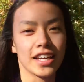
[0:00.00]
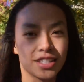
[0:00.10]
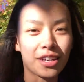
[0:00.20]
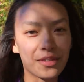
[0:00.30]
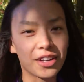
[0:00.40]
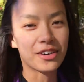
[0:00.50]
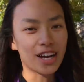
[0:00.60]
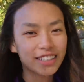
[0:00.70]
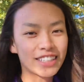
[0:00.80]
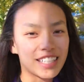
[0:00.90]
So I'm on a
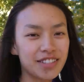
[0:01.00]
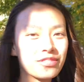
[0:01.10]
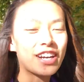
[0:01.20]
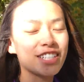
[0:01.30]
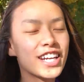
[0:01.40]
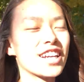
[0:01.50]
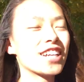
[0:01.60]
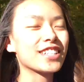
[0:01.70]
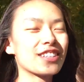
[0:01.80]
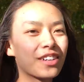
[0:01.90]
walk to get some fresh
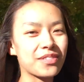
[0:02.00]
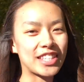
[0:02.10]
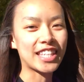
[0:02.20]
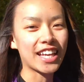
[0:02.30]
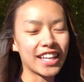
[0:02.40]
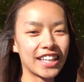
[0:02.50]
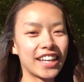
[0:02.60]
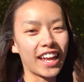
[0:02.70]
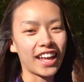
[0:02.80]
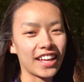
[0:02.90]
air, soak up the
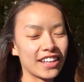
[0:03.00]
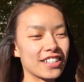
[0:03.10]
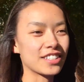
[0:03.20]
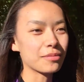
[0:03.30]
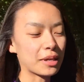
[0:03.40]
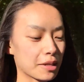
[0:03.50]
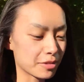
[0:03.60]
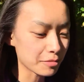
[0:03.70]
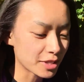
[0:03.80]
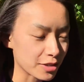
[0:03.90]
sun, and also pick up
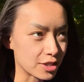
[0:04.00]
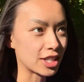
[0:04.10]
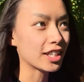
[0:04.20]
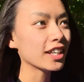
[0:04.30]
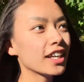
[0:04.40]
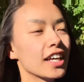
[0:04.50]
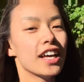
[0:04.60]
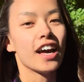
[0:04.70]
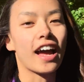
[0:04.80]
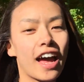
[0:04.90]
some sushi.
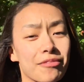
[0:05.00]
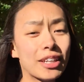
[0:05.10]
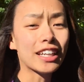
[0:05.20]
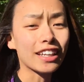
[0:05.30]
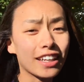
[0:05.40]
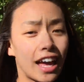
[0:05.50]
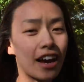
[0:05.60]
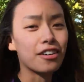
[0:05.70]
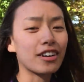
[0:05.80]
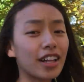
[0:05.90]
I have been eating
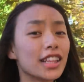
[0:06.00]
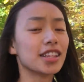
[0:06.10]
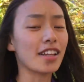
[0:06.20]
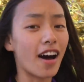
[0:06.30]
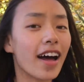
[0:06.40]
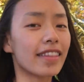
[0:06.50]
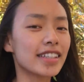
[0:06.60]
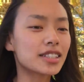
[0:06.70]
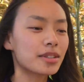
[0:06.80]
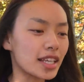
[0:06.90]
out a lot
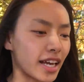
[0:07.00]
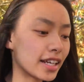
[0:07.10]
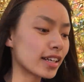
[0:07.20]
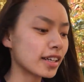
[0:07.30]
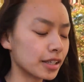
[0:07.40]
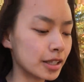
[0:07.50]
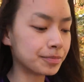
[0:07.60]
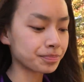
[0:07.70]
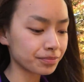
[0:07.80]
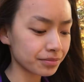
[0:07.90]
this weekend,
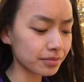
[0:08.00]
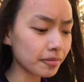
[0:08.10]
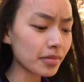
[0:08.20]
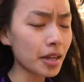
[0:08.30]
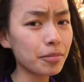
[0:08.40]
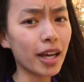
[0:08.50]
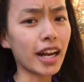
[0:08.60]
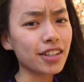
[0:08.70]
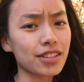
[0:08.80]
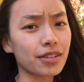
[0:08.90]
but
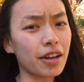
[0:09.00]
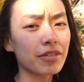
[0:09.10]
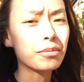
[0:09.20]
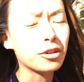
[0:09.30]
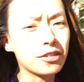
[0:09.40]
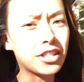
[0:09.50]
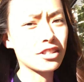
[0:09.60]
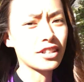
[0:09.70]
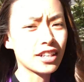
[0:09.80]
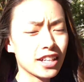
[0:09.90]
I just don't have the
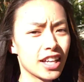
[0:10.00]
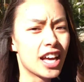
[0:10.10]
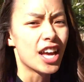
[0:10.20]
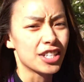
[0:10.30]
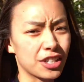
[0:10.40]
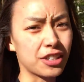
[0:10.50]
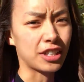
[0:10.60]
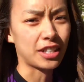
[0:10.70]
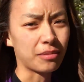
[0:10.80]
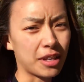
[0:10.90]
motivation to
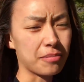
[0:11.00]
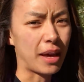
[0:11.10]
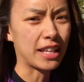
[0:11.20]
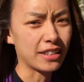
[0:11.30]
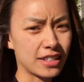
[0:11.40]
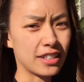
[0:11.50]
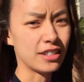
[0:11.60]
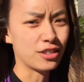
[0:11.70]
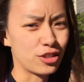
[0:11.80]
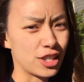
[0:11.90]
cook something balanced
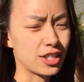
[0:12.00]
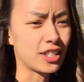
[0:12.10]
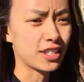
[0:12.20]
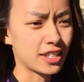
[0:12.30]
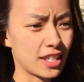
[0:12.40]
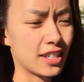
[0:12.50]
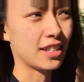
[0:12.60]
and nutritious.